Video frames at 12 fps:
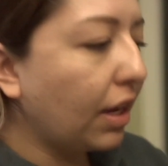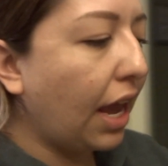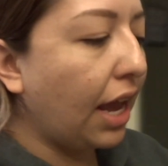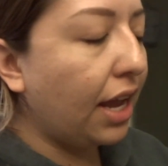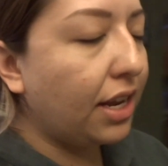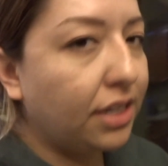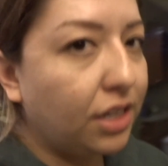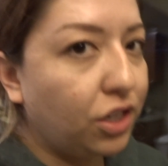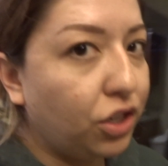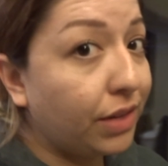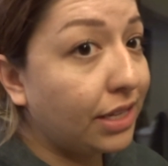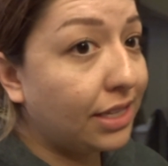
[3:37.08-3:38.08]
And
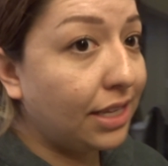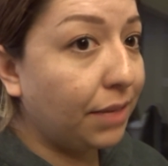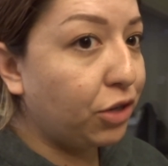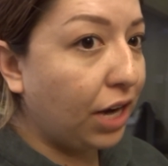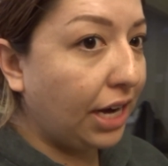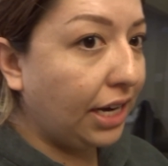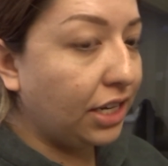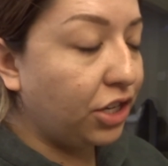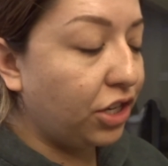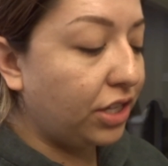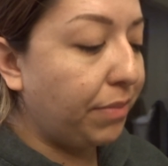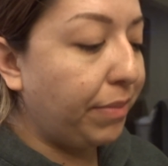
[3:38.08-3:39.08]
doing sleep training is
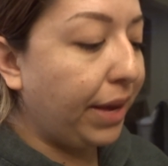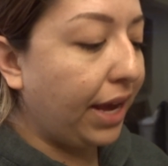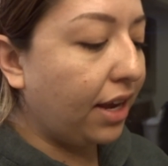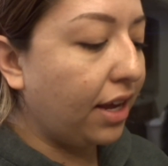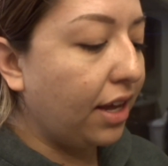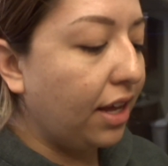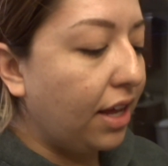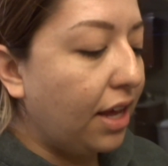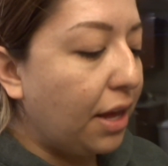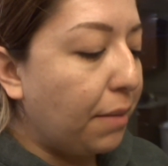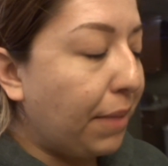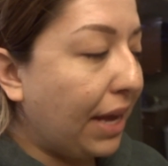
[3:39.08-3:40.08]
just a big,
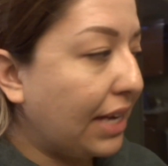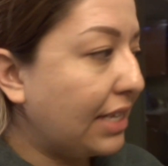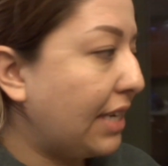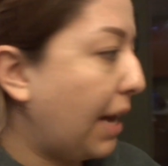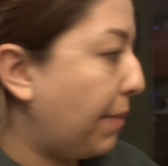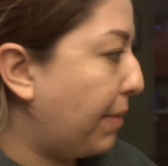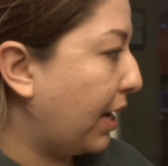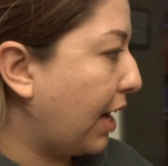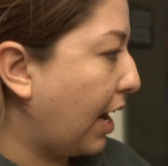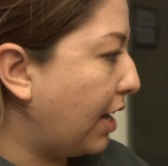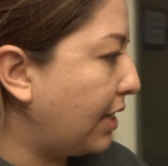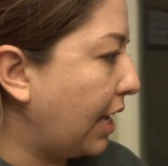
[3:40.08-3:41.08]
big step, and it
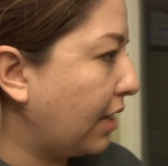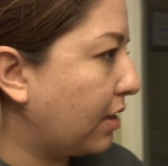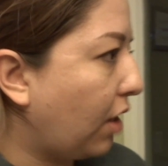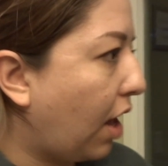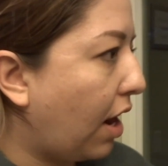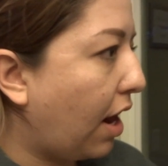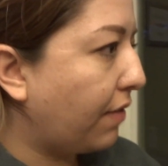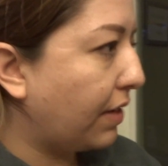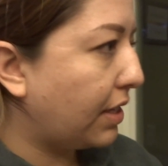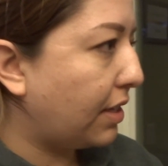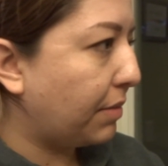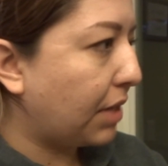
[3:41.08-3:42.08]
kind of takes a lot out of
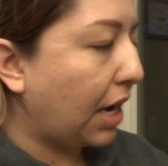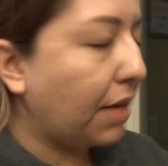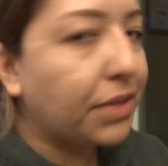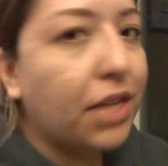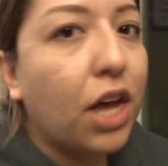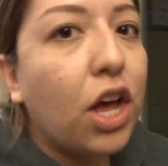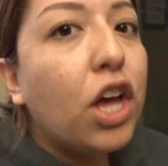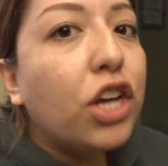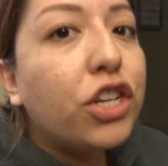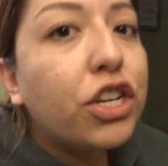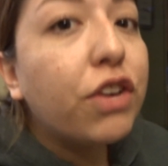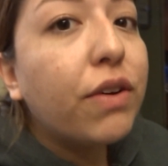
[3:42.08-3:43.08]
us sometimes.
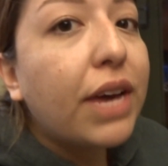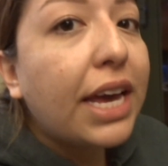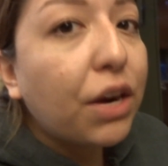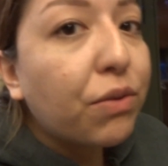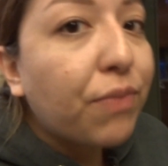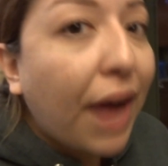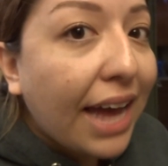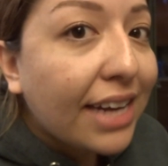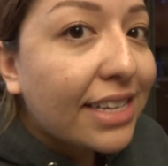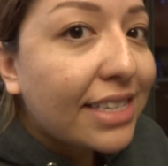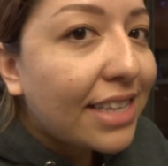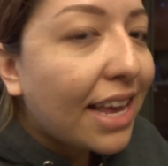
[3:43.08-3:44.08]
Do you hear
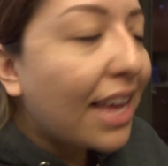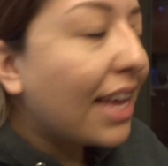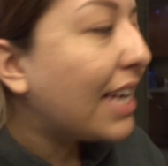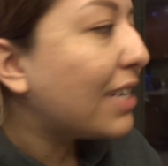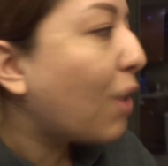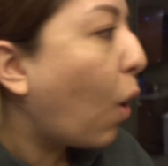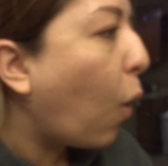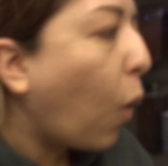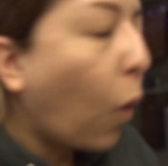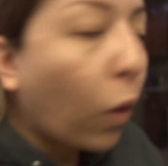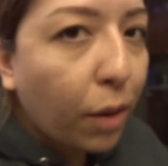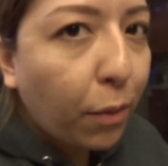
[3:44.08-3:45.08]
Rex? He's
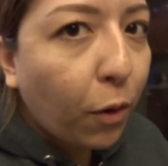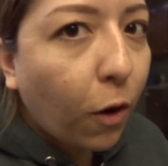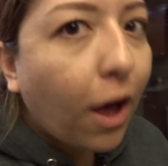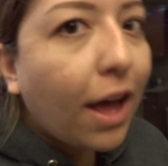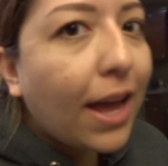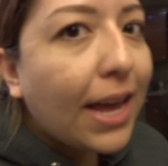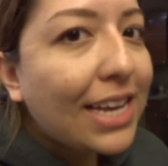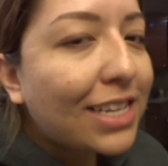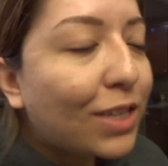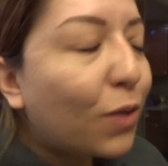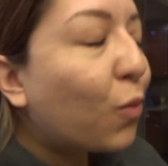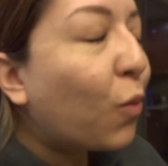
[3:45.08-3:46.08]
horrible. He's
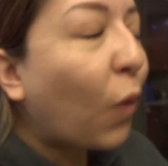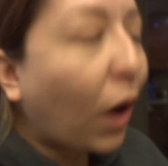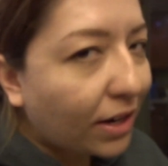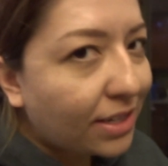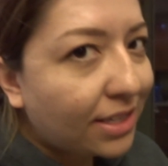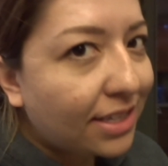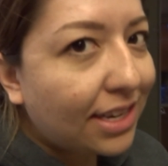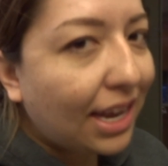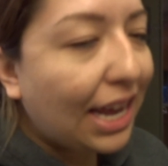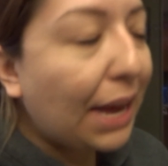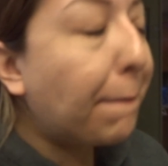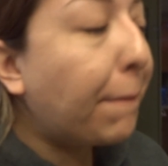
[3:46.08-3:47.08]
the worst.
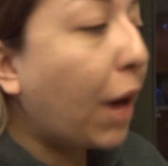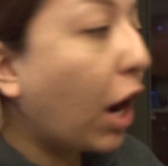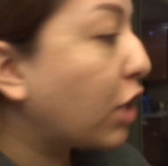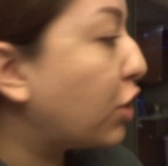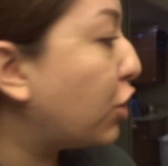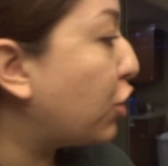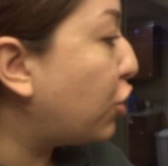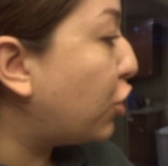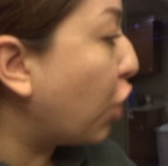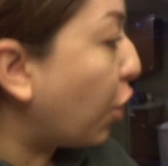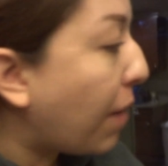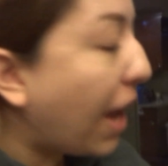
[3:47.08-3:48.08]
He barks
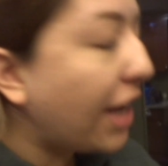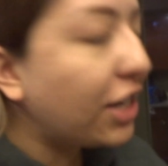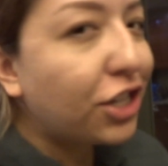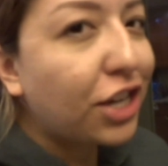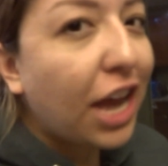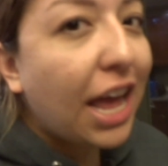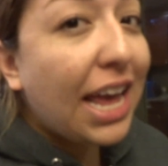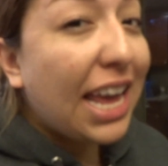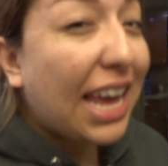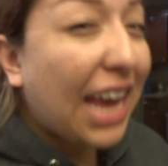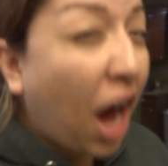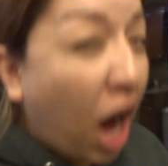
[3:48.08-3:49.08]
so much.
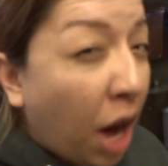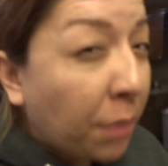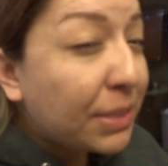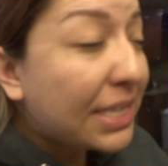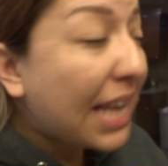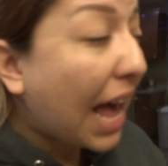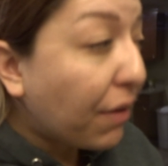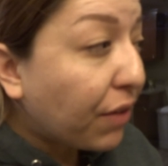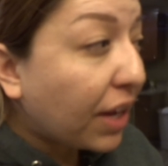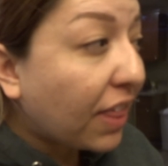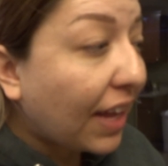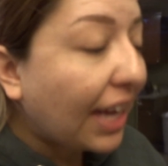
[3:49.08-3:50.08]
He humps
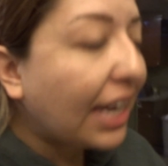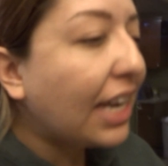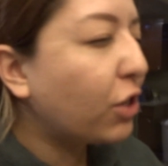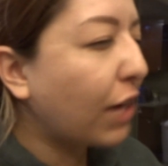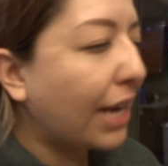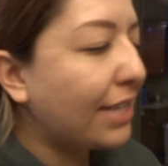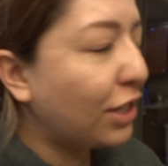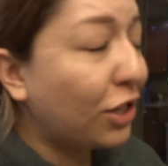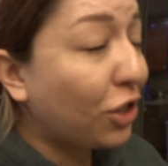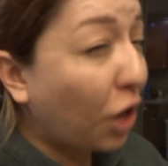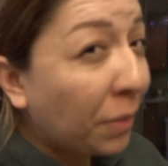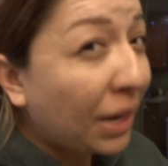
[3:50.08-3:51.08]
everything. He tries to
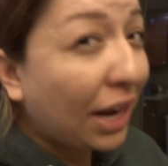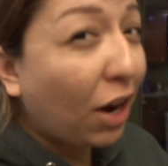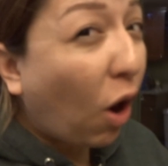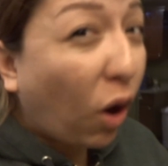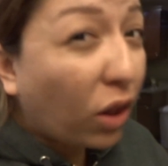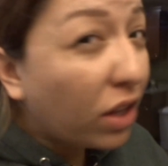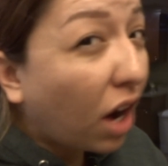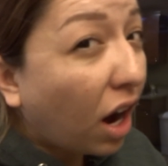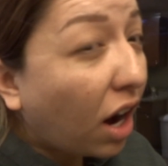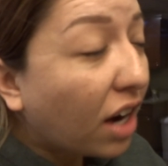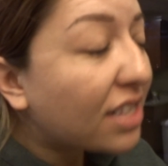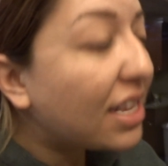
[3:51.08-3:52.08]
dominate all the
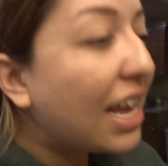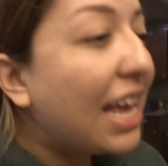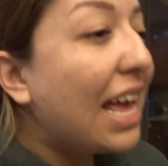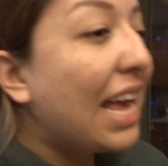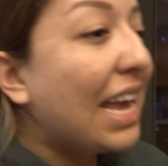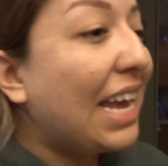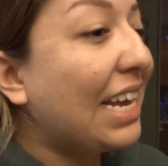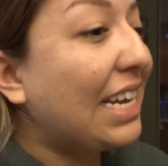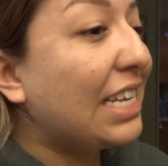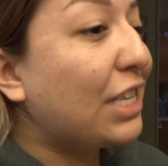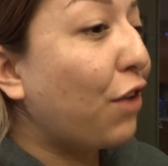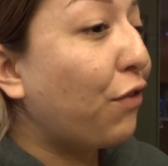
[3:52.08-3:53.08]
dogs.
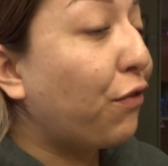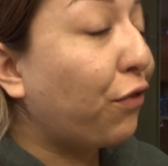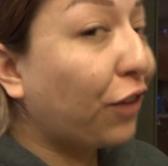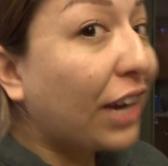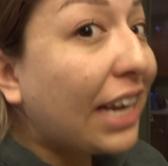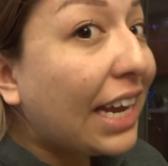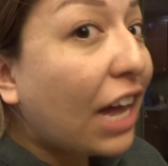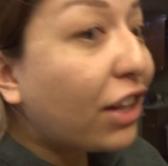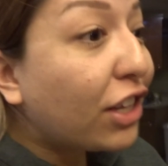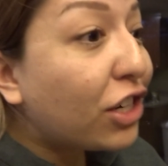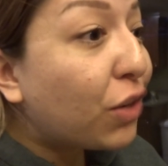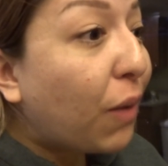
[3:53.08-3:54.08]
He's freaking out
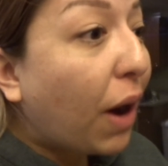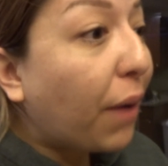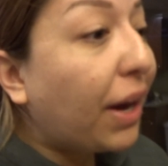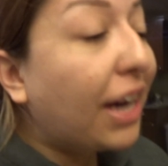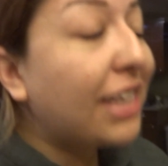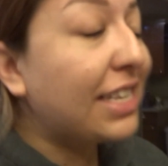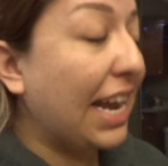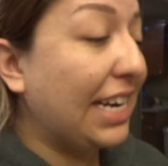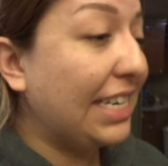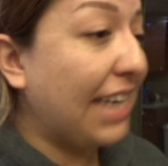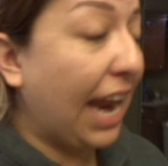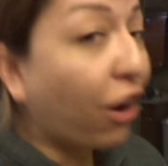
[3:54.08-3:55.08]
the chihuahuas
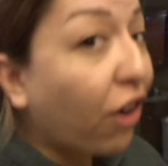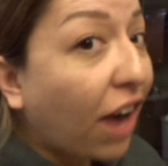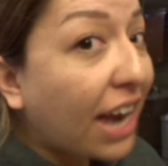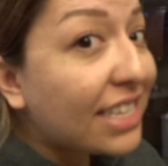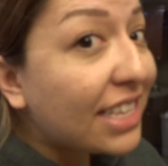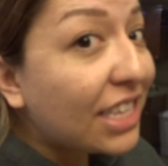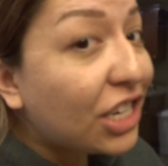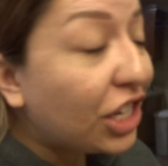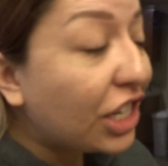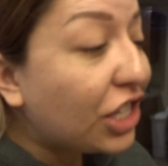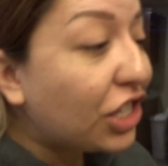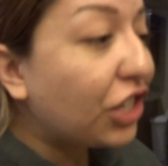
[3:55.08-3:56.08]
and terrorizing the shih
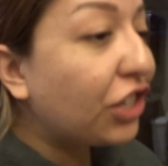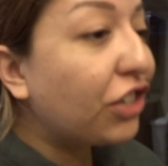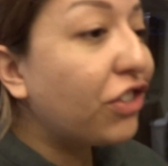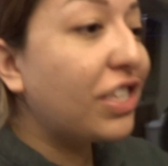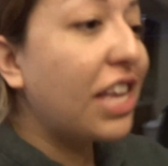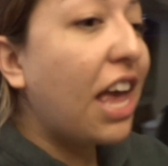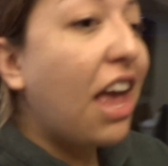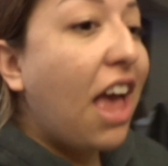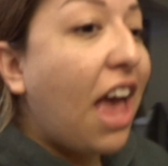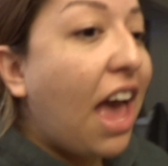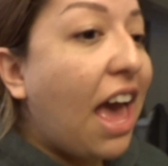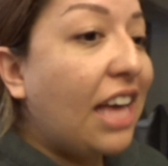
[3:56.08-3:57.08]
tzus.
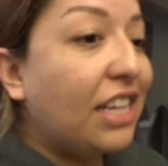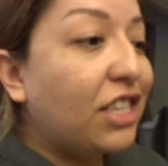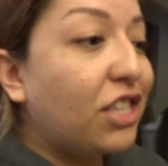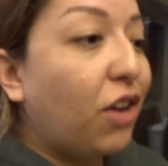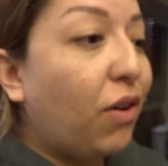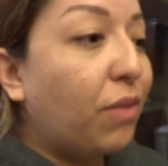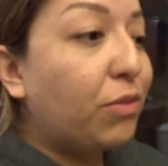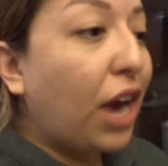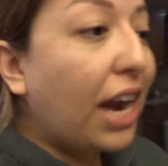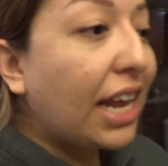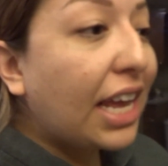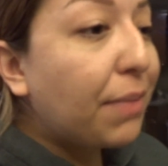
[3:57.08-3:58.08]
And so I'm
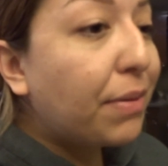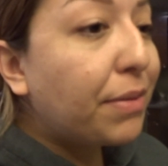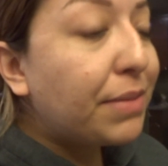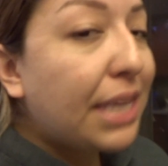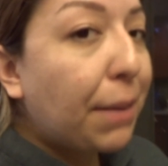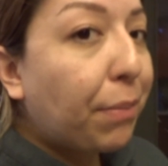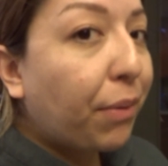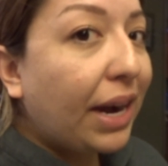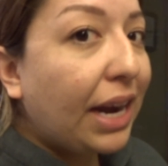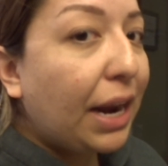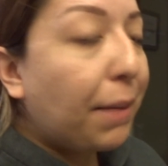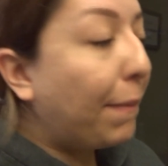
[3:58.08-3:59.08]
trying to keep him
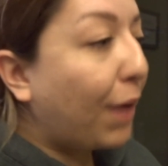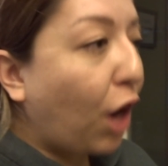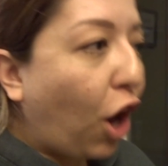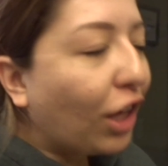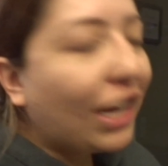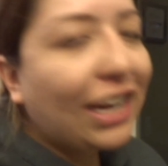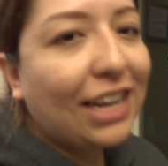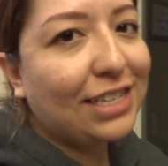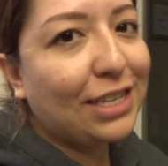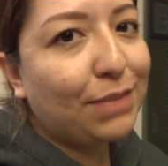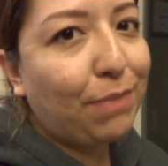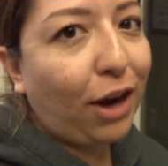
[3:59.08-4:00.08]
separated, but all he does
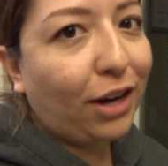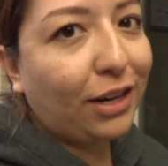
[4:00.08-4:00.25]
is bark.